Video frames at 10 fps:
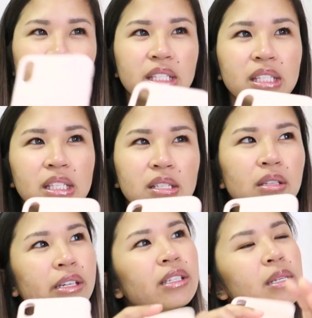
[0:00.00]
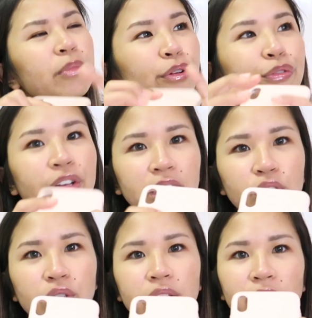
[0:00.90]
consist like similar
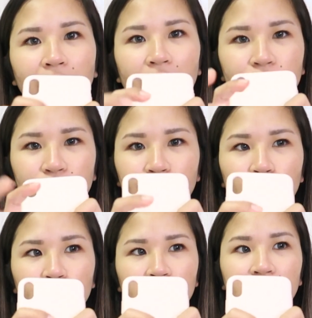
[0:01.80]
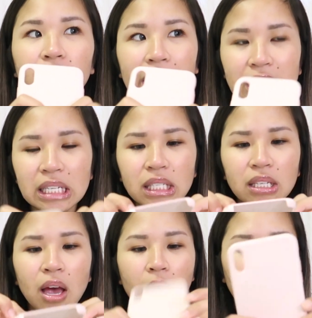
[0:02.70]
feeling to the iPhone
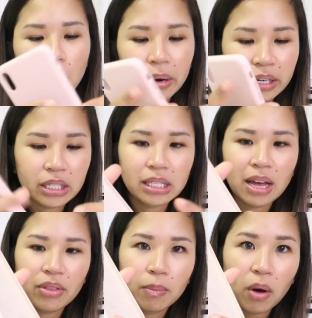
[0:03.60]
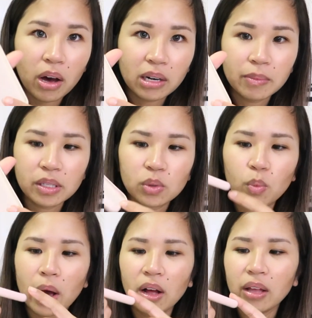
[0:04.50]
cases but it doesn't have the bottom as
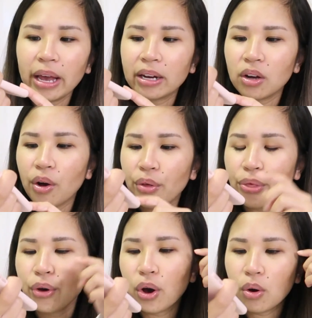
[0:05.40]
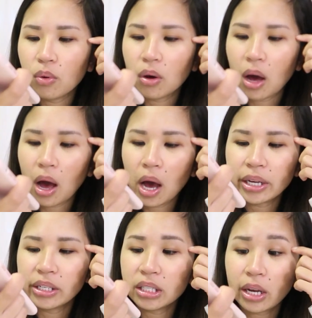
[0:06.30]
well and although
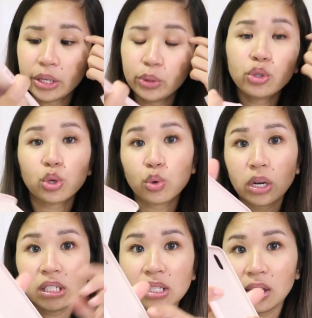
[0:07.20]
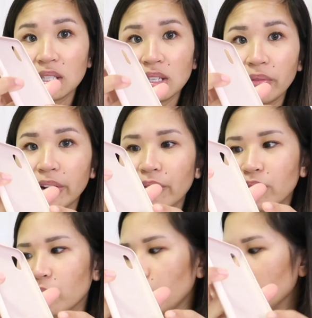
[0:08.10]
I, did, I do trust this even if there